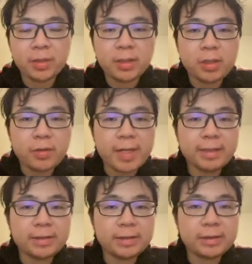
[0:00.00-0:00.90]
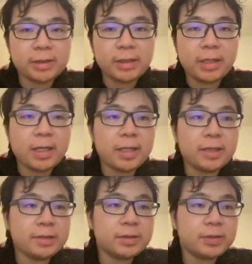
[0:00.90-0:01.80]
All right.
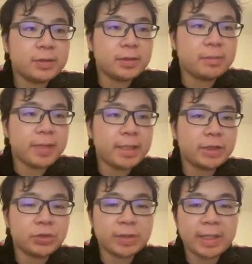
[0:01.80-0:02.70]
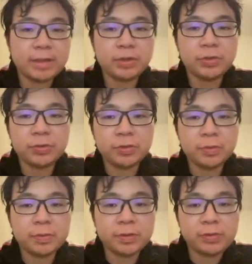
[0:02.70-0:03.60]
I still didn't manage to get
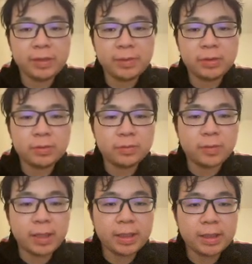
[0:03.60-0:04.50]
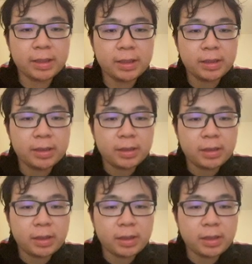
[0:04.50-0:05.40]
YouTube streaming to work.
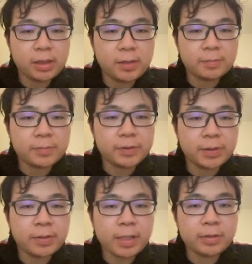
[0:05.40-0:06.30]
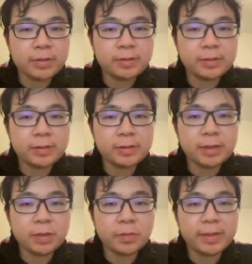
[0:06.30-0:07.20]
So I'll just
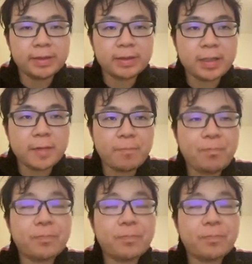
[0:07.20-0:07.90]
stick with the